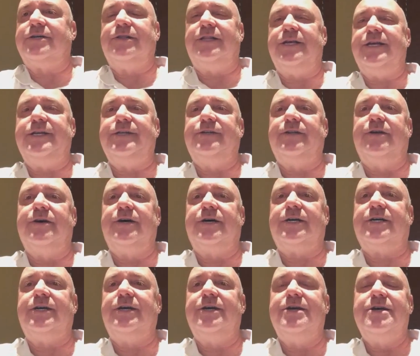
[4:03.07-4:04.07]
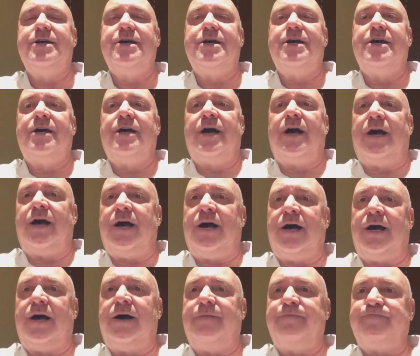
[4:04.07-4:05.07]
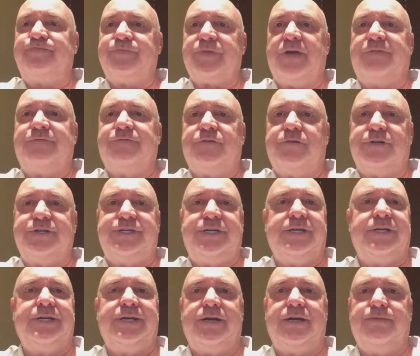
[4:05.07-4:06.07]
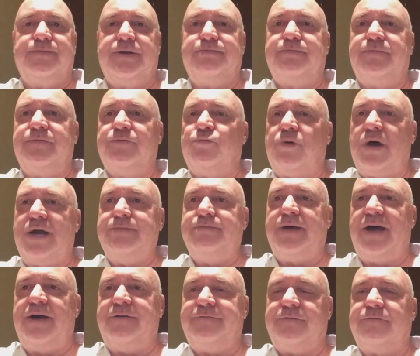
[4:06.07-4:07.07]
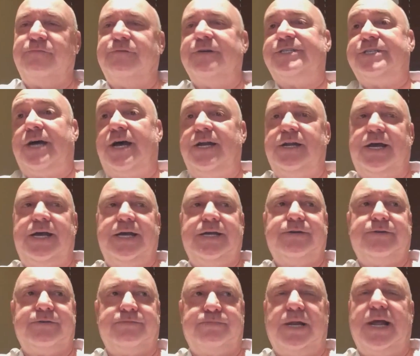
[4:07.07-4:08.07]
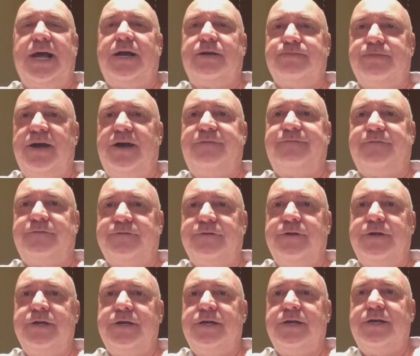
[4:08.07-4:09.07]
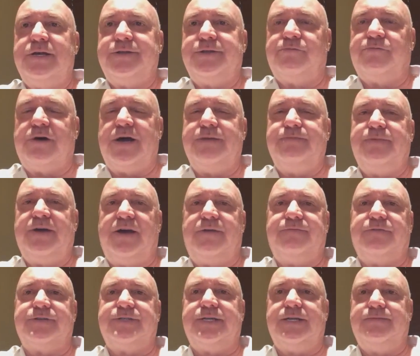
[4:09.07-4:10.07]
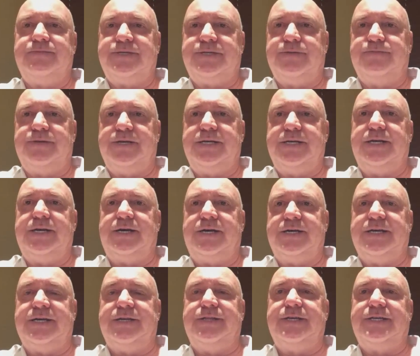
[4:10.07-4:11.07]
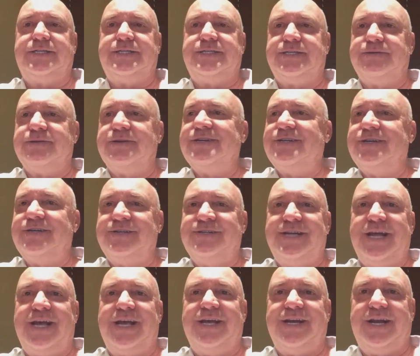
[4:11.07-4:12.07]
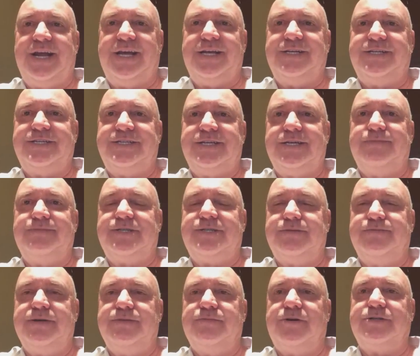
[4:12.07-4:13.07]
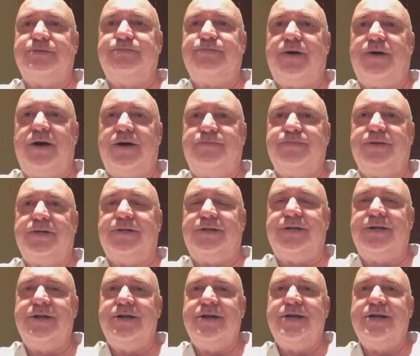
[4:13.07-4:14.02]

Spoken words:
clean look. Of course, you can get them in white baffle, which I like, or black baffle. The white baffle seems to be, in this day and age, seems to be most popular.